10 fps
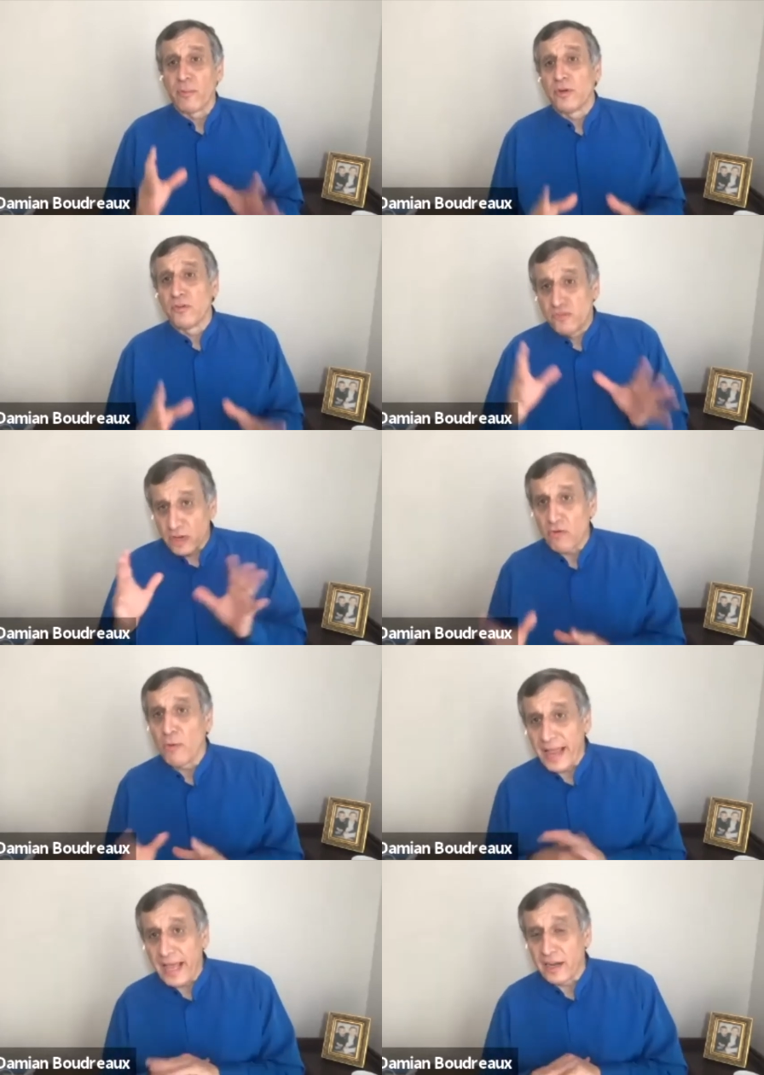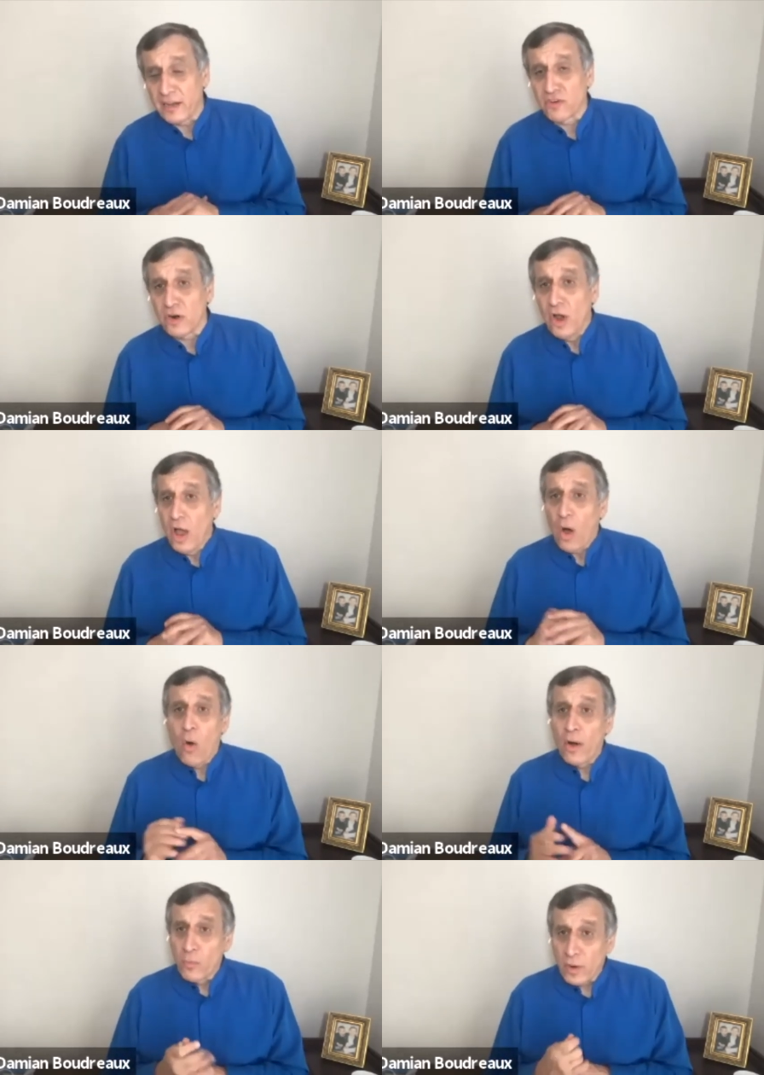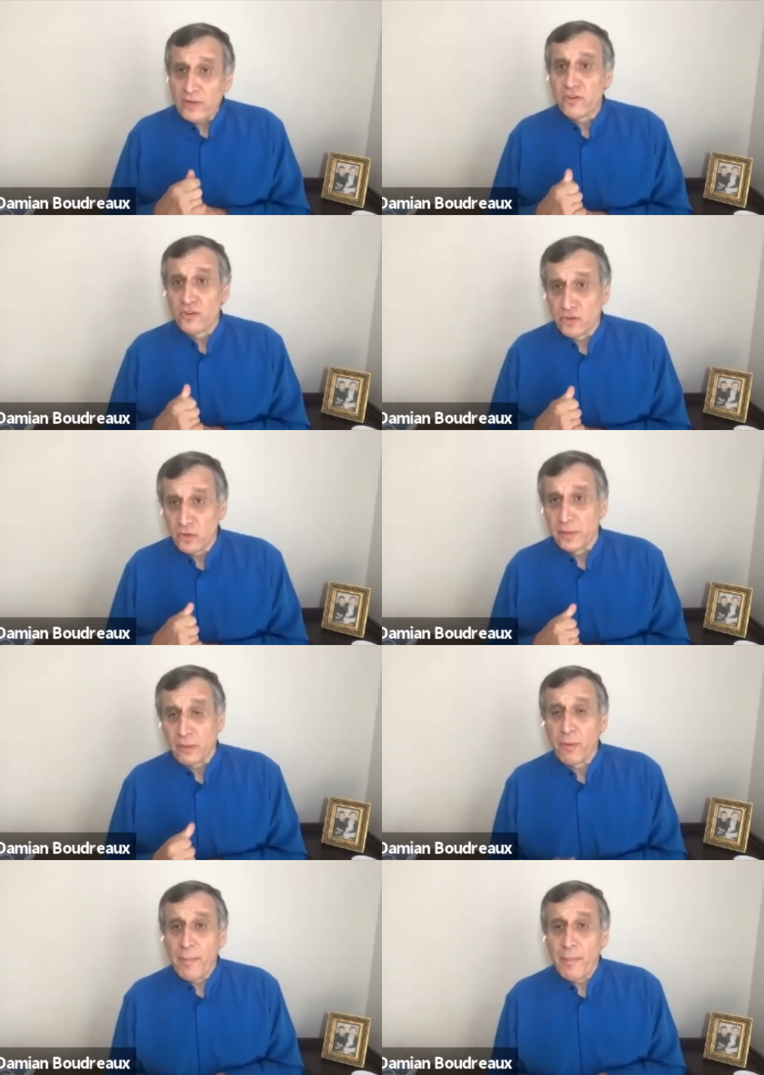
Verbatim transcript: from your general manager on what you're doing.